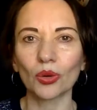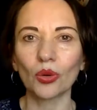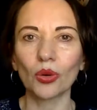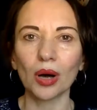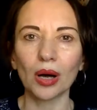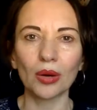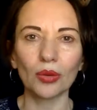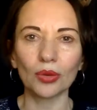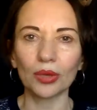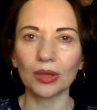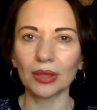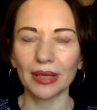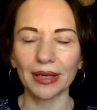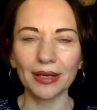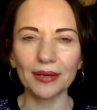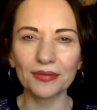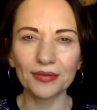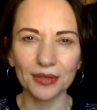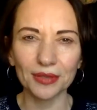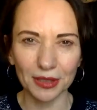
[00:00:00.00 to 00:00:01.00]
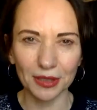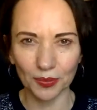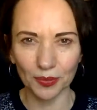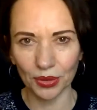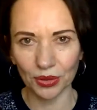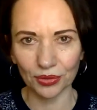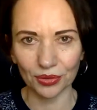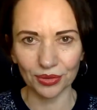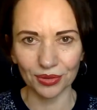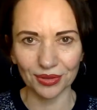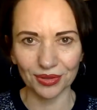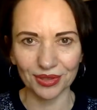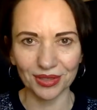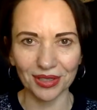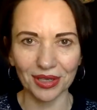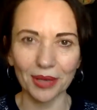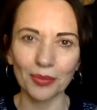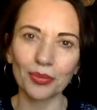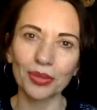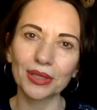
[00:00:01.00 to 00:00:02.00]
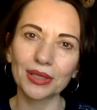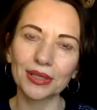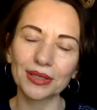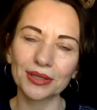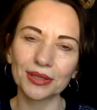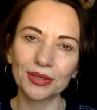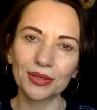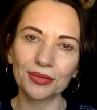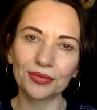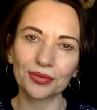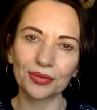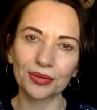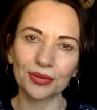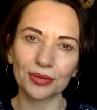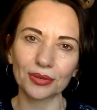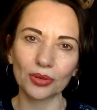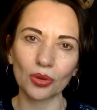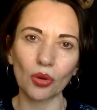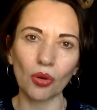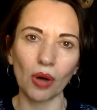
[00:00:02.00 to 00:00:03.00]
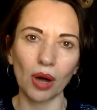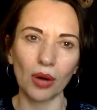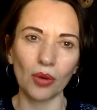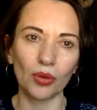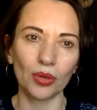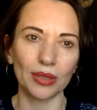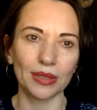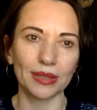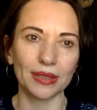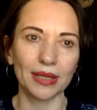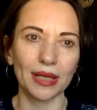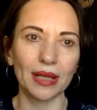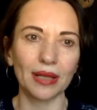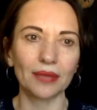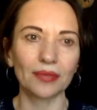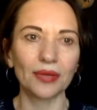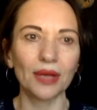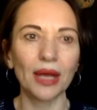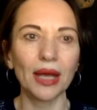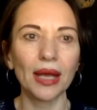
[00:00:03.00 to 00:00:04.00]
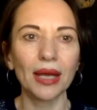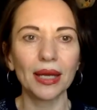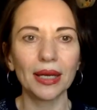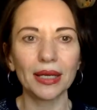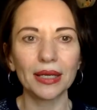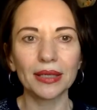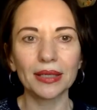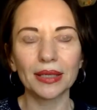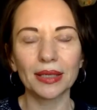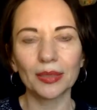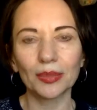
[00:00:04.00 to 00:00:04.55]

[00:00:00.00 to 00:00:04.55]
or our life experience in completely different, or ourselves in a